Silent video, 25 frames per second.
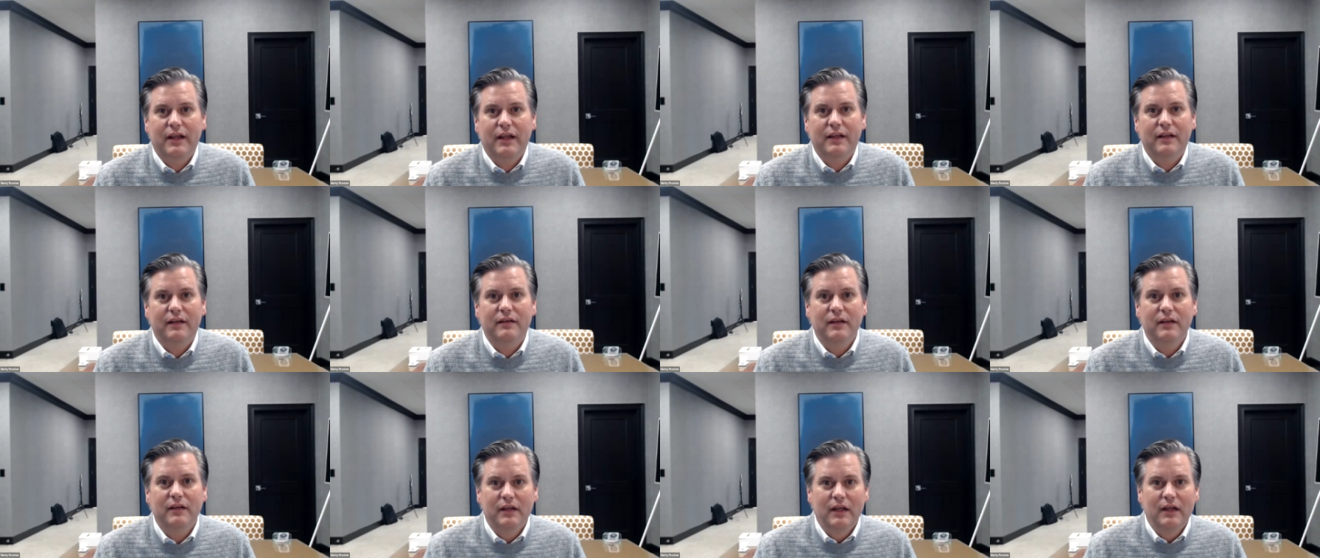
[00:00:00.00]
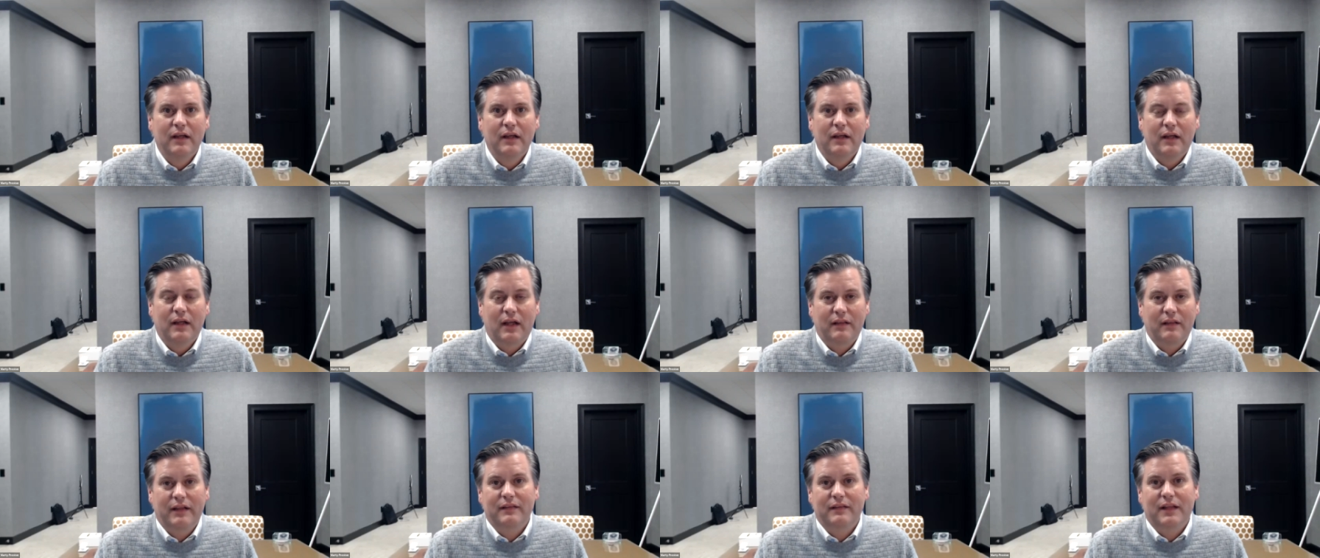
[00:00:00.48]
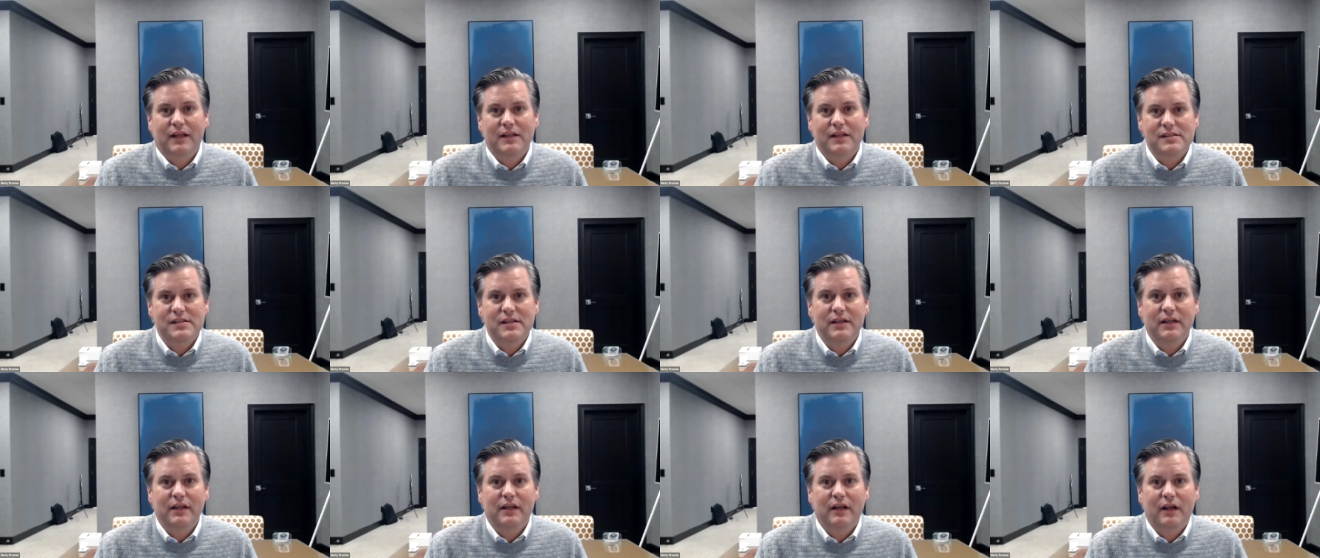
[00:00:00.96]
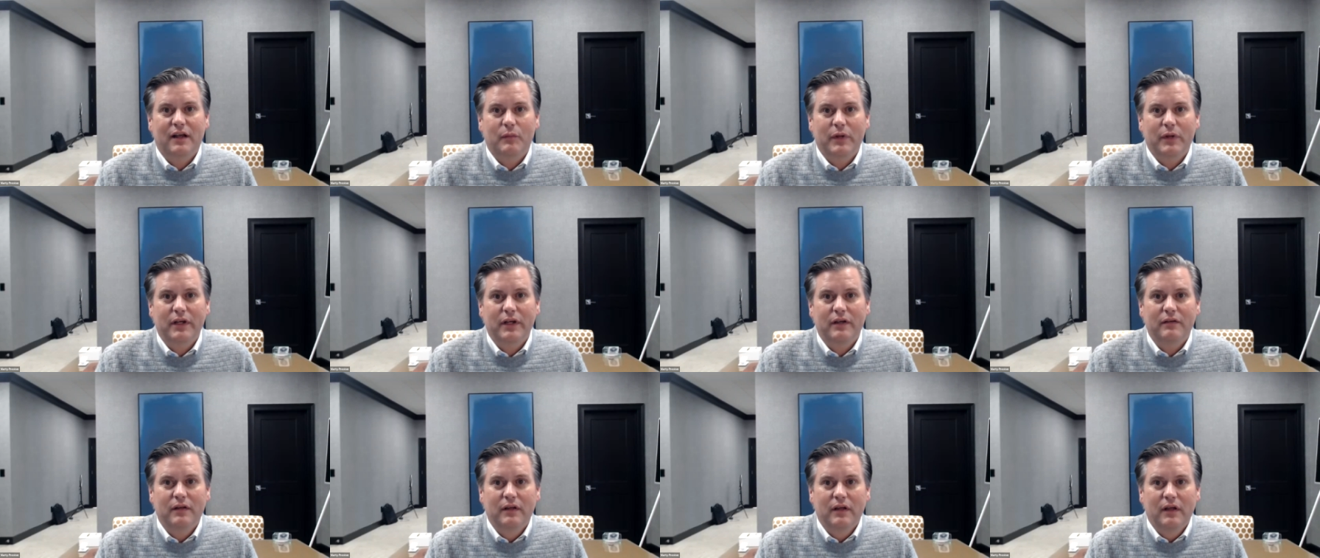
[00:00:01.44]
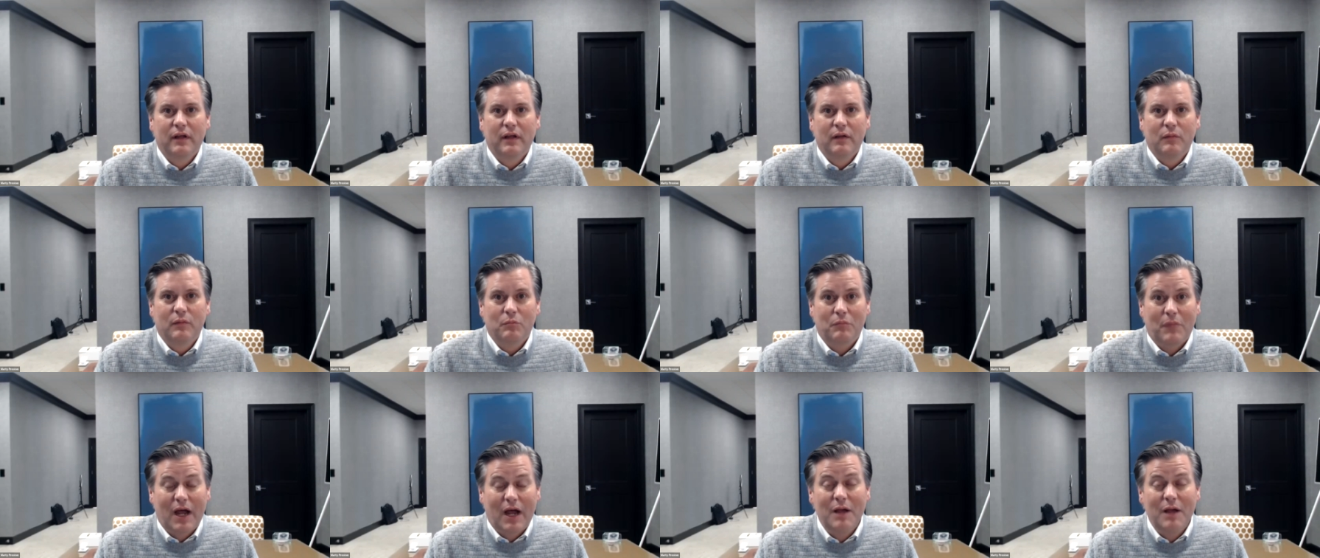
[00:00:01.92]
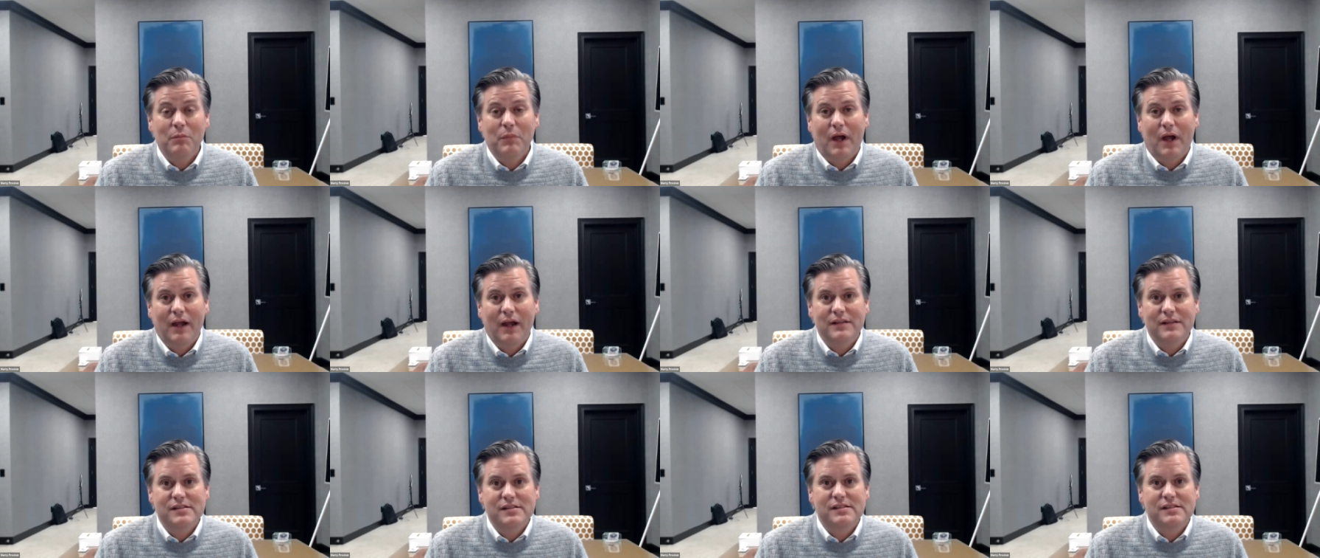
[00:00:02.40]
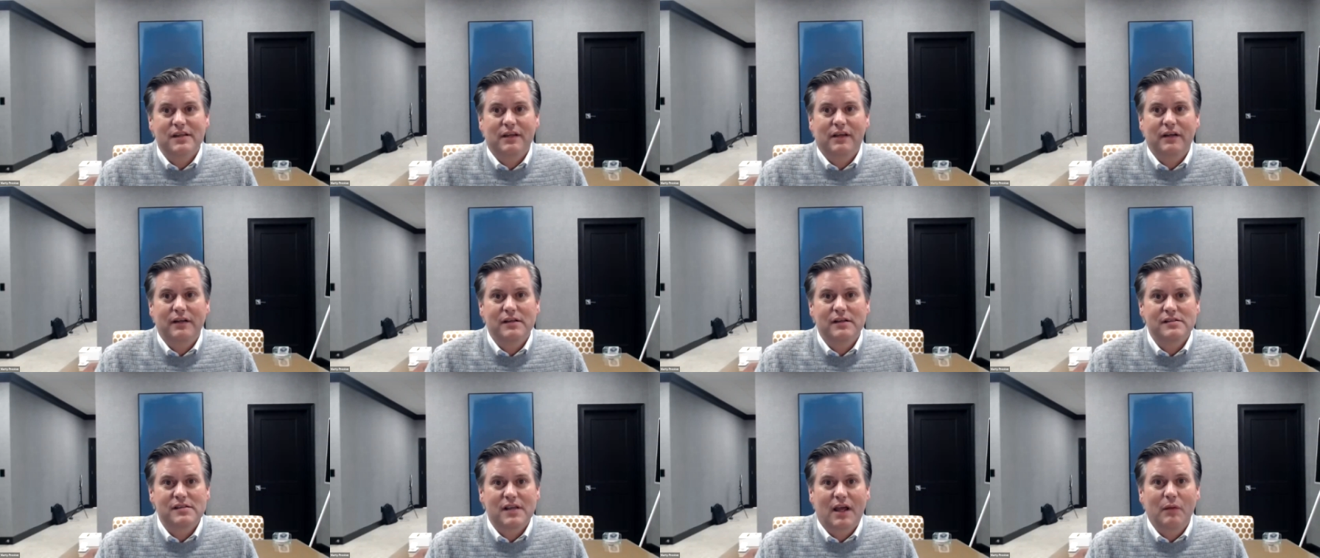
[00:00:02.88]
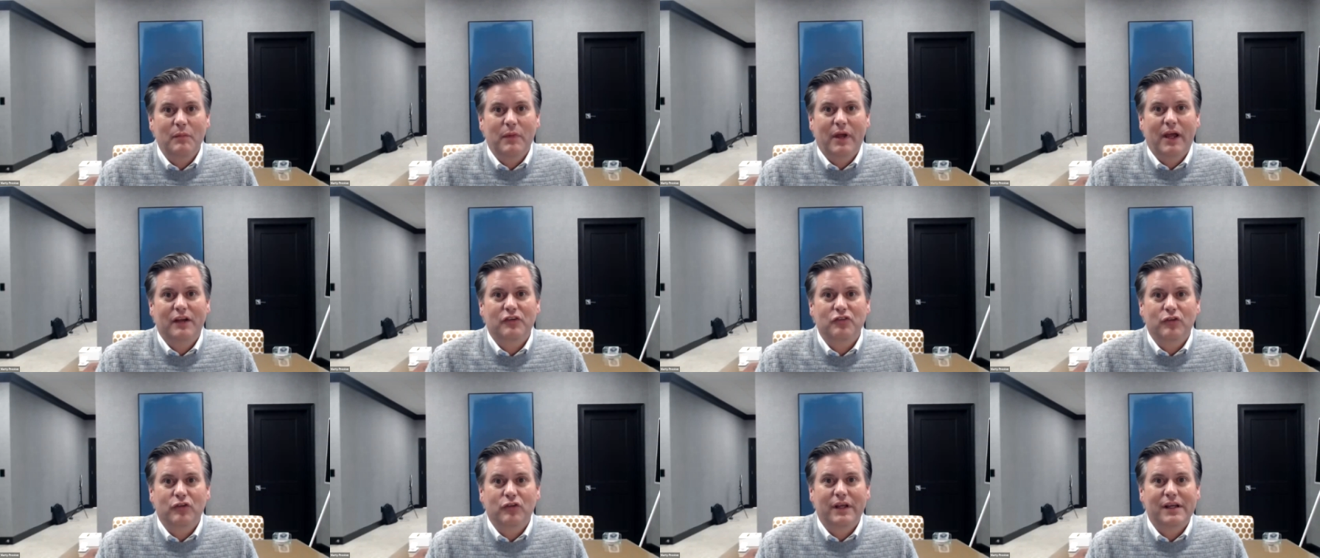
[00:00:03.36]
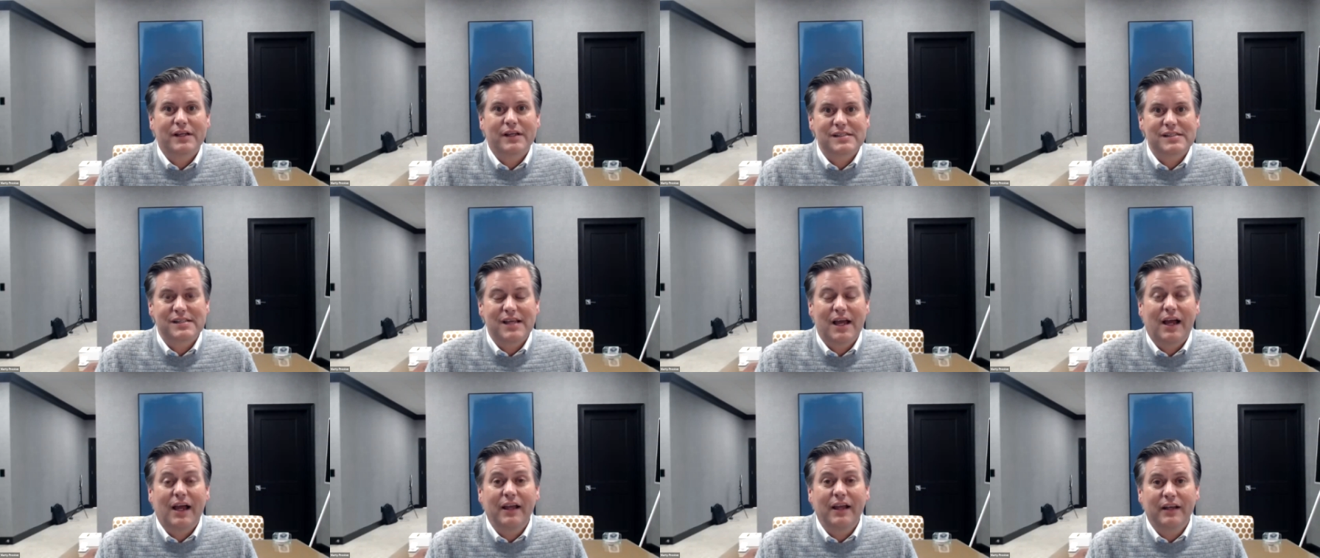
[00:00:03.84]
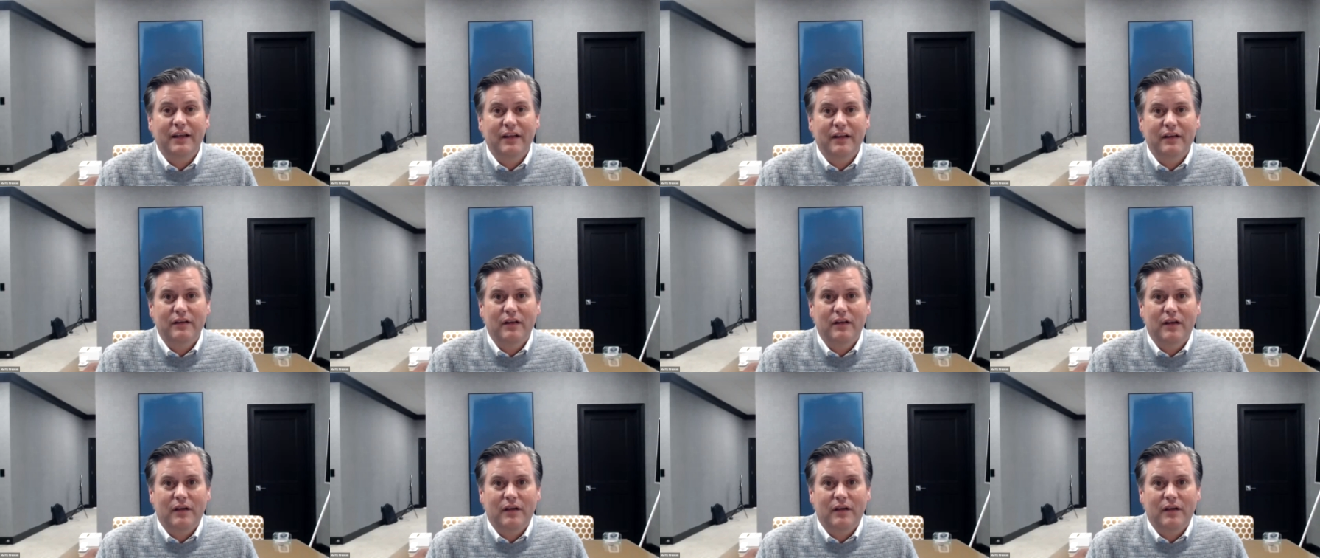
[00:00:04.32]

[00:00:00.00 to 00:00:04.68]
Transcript: And I think that's it. I mean, my mindset is I'm actually excited.